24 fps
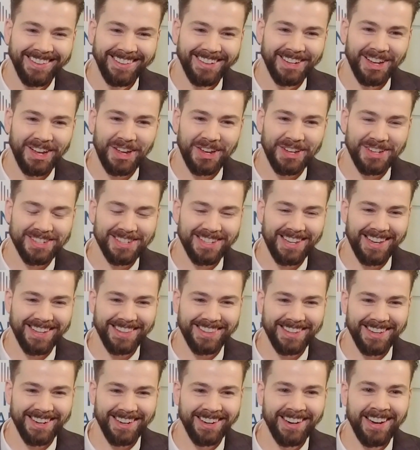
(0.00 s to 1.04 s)
there's a lot
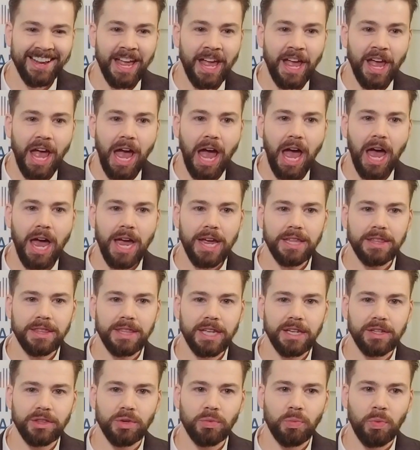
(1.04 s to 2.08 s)
there. I
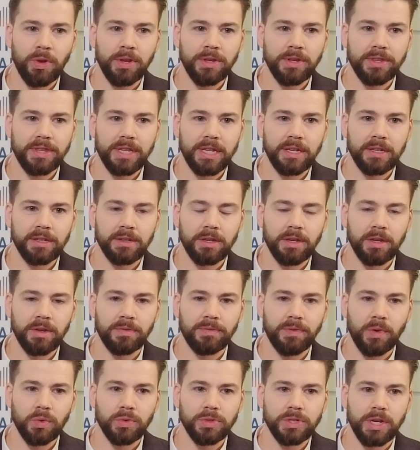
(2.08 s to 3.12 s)
think the one thing
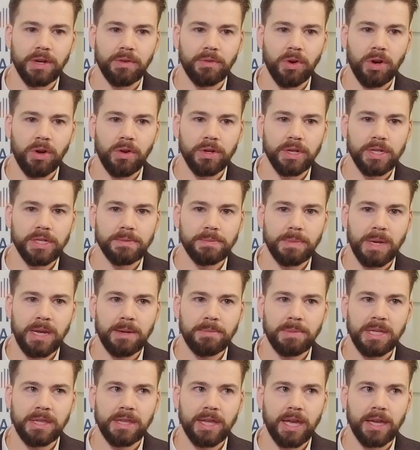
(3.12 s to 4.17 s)
folks get wrong is
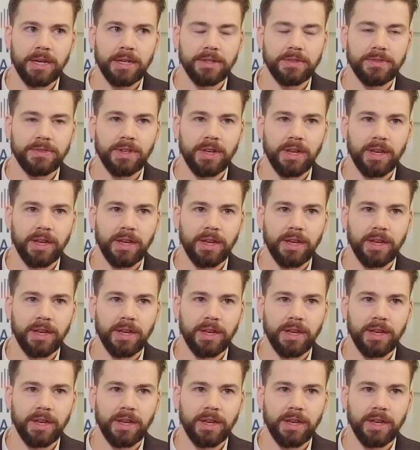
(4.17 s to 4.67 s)
maybe that it's